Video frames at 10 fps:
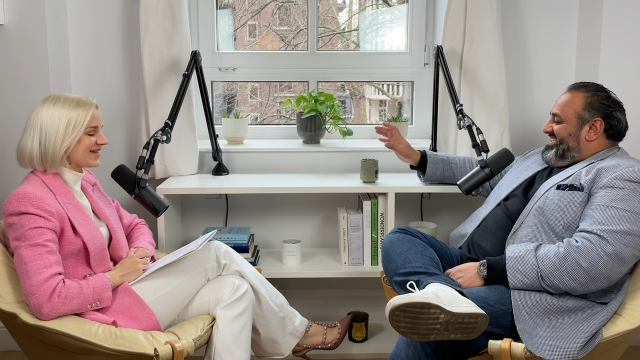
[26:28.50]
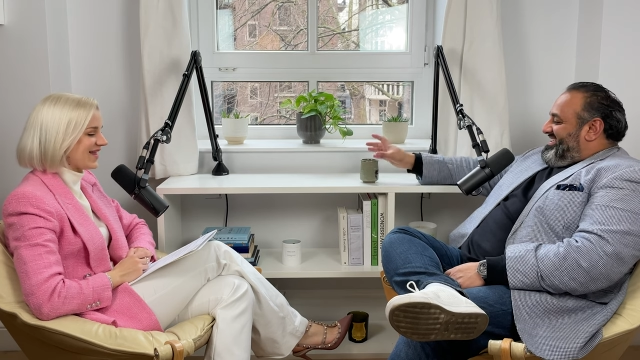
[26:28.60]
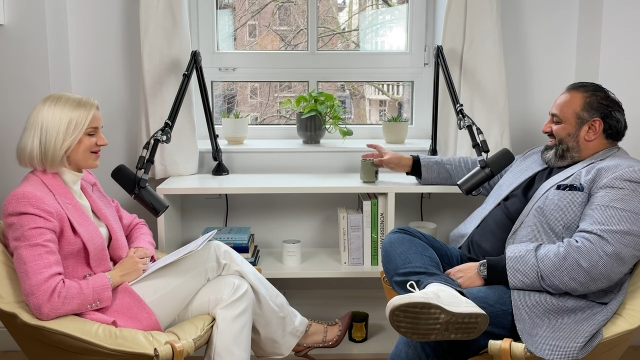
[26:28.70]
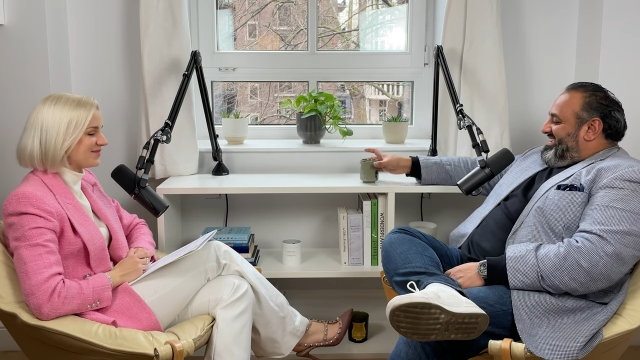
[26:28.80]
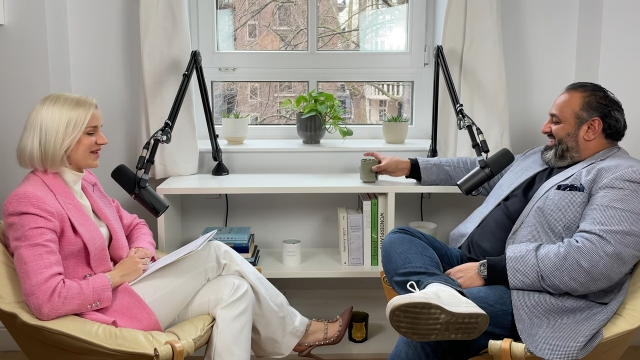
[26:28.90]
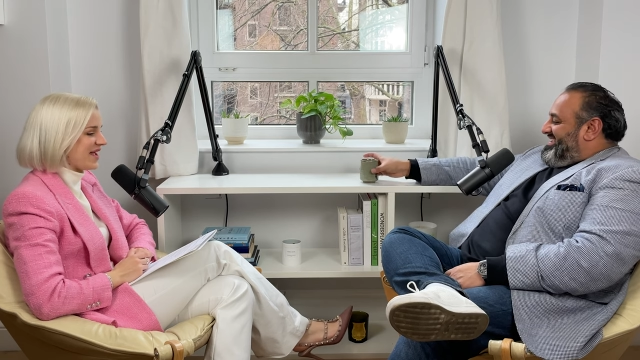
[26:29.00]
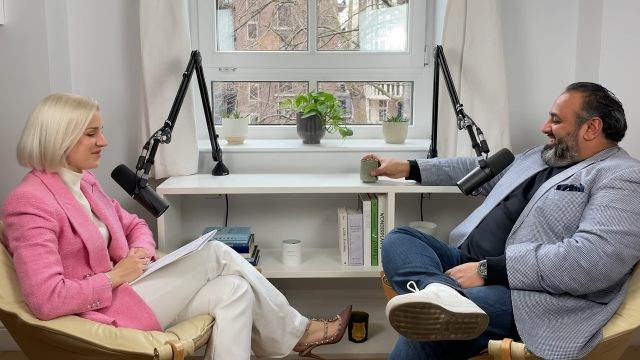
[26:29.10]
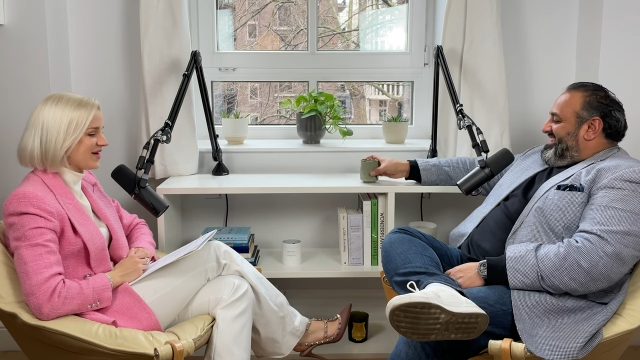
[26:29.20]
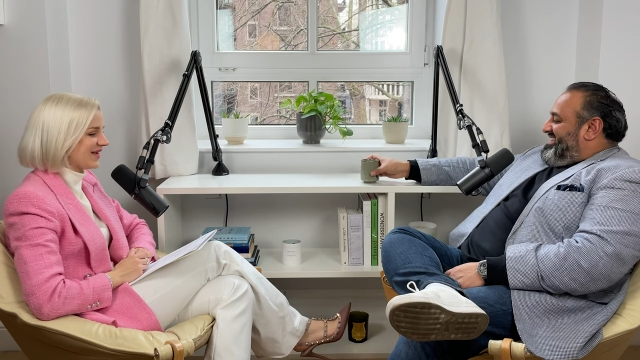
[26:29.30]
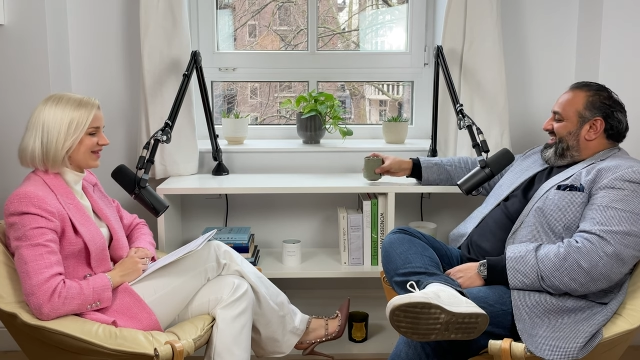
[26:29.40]
Speaker 1: Club,
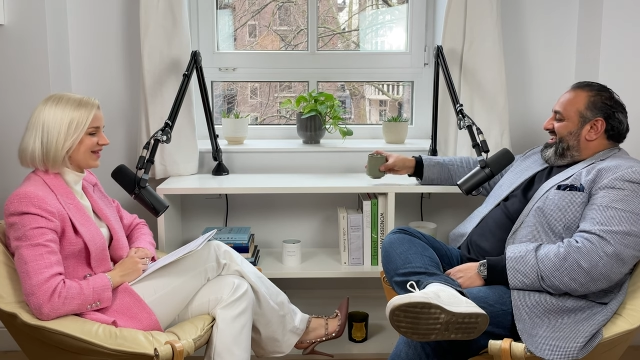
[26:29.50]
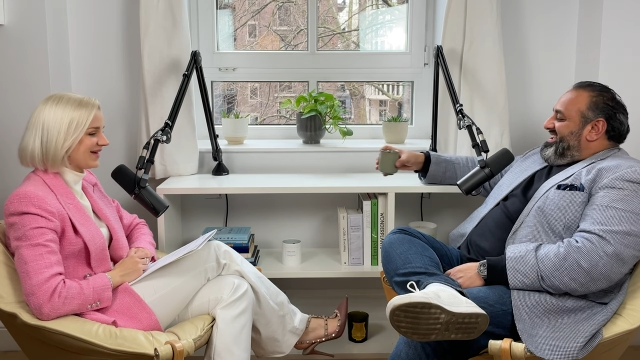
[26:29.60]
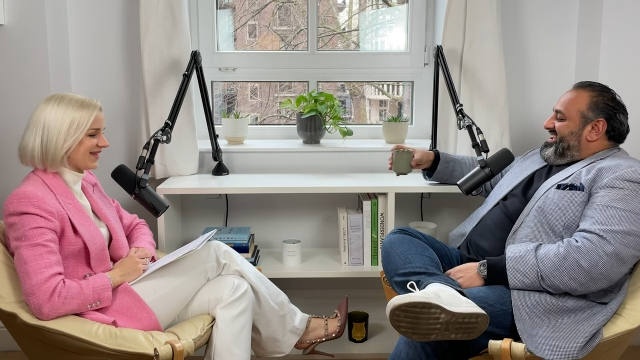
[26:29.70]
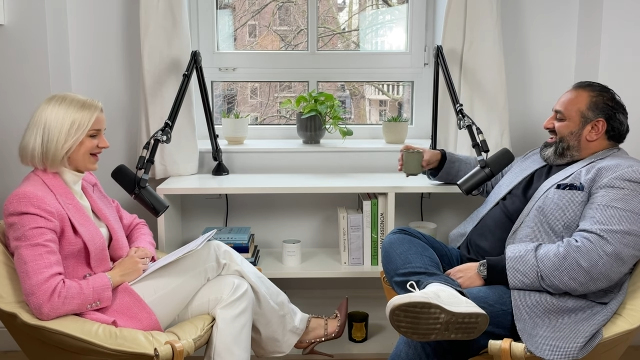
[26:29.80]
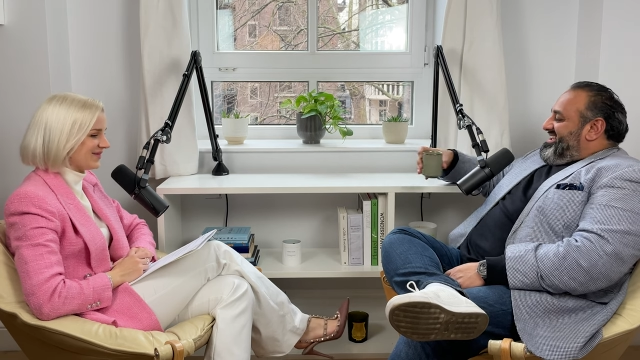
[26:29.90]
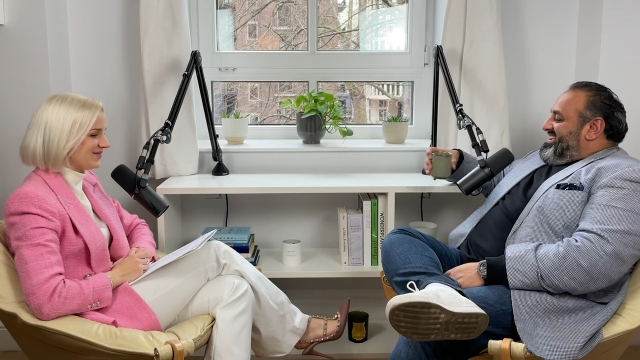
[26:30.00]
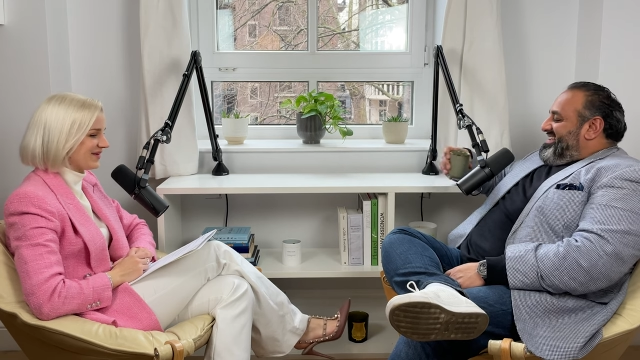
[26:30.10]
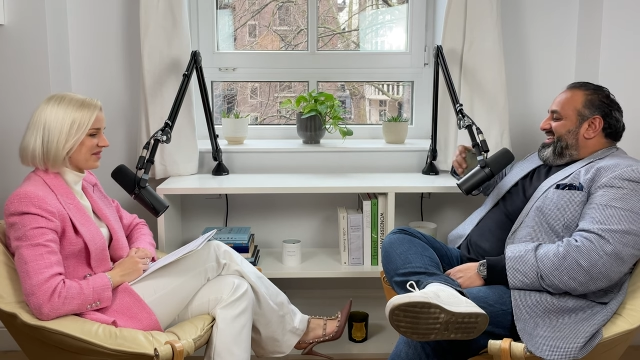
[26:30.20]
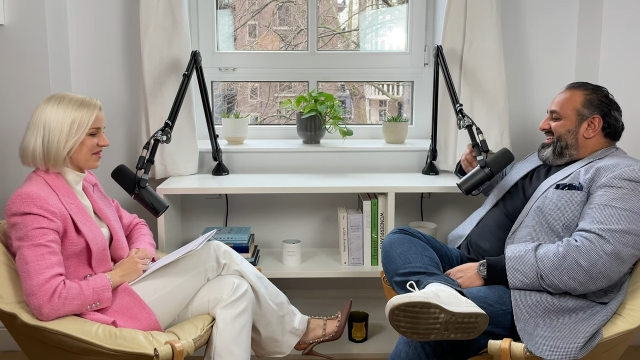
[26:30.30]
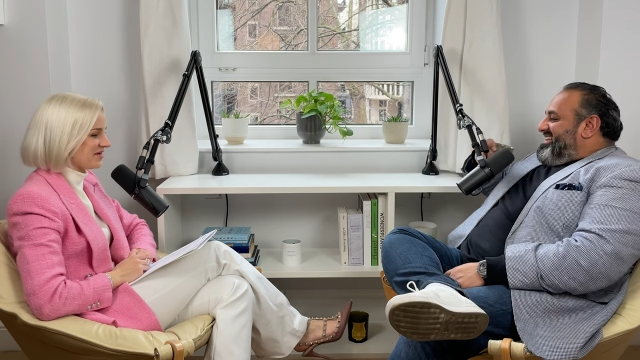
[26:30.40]
networking club,
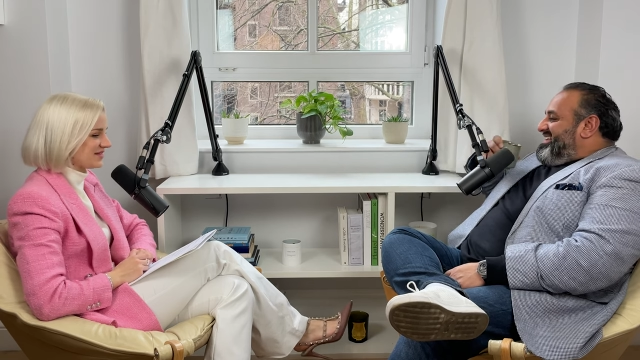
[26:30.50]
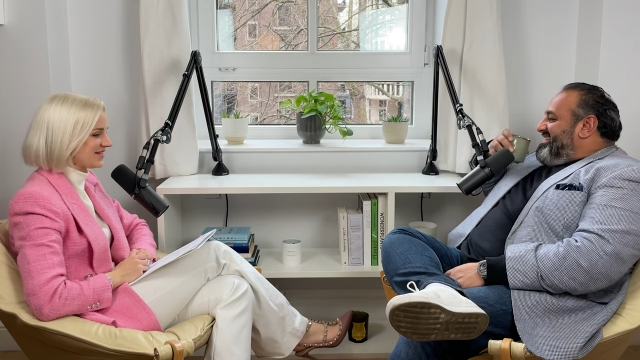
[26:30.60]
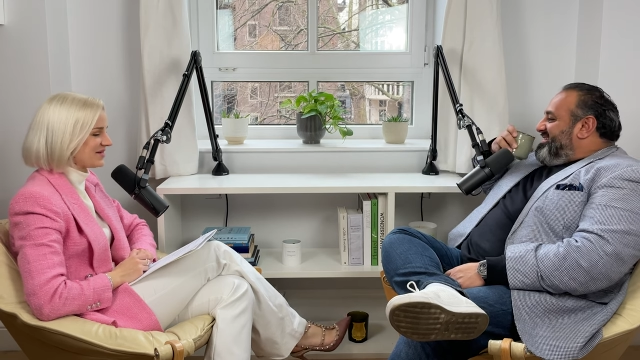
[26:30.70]
launched